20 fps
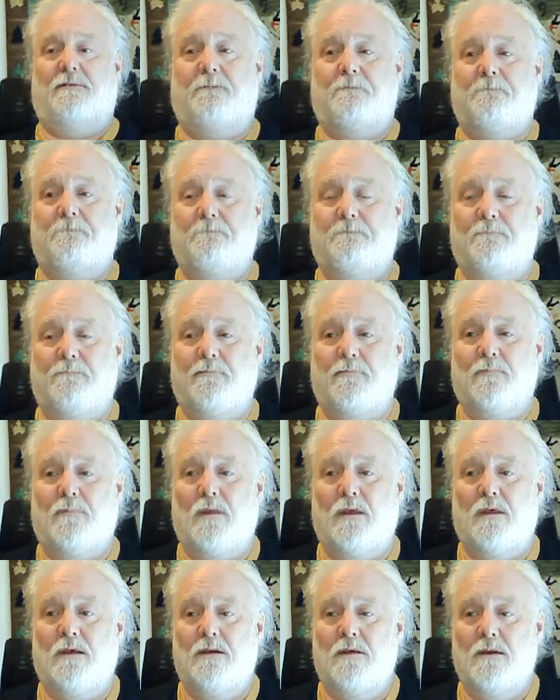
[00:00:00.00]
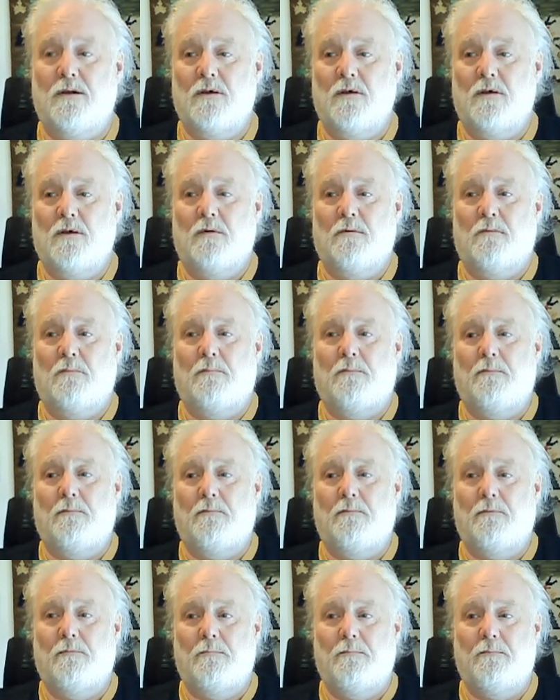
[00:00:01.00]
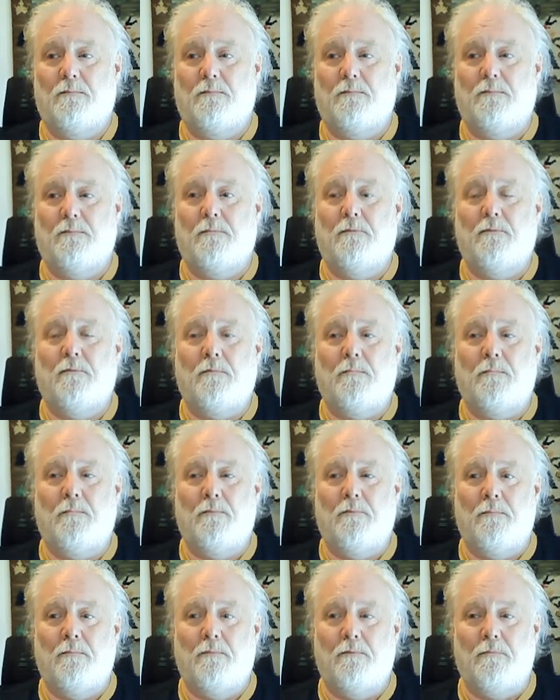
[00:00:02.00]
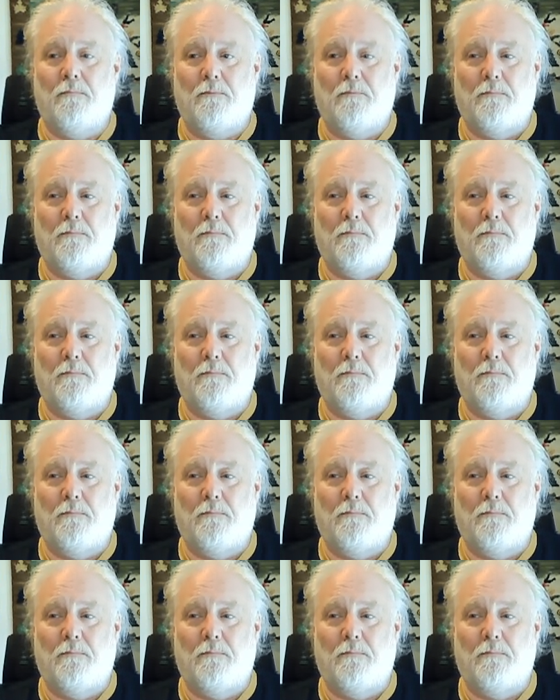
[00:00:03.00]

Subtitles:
(no one is talking)